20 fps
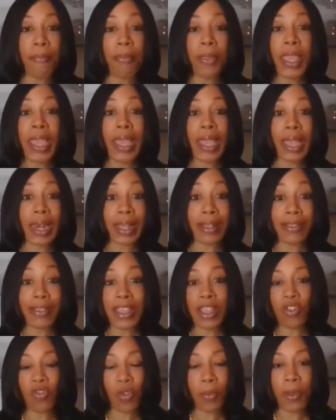And I teach
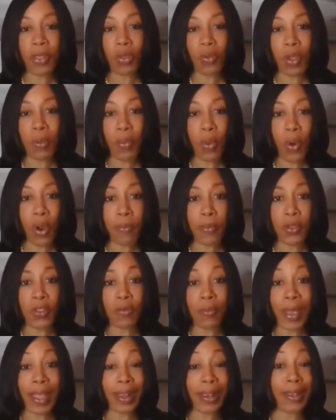from a three point
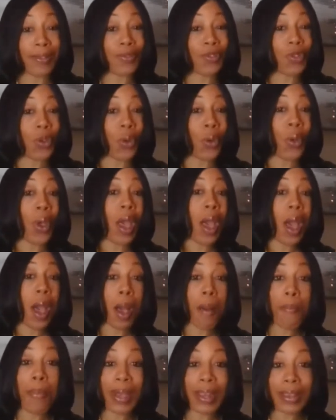perspective. So,
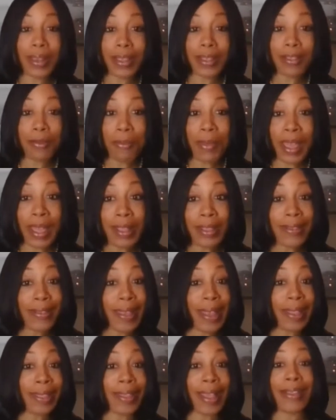abundance mindset
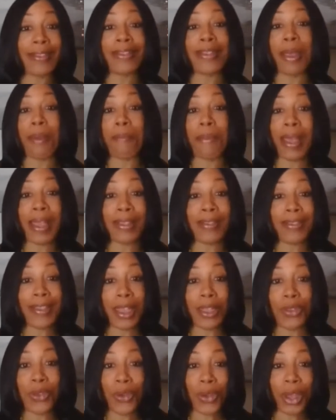that's that mindset
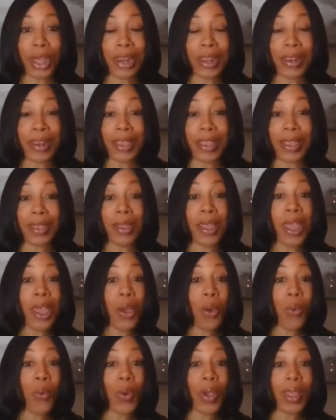you're going to need
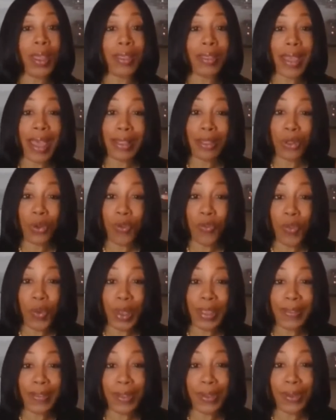when that little voice
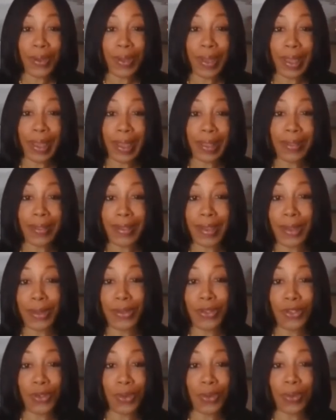in your head tells
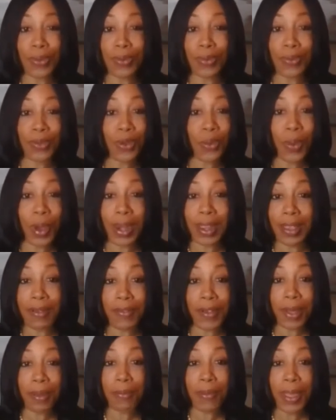you you want to give
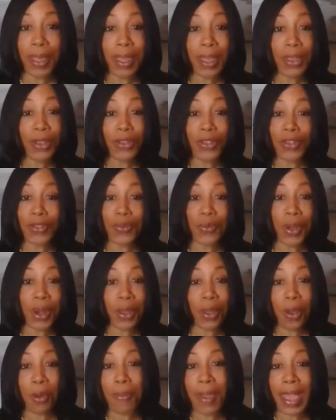up. You just want to go
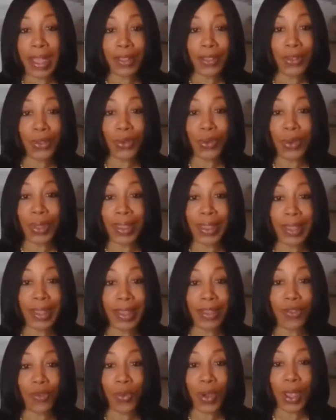back to doing things
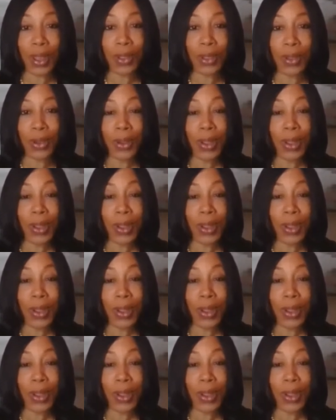regular.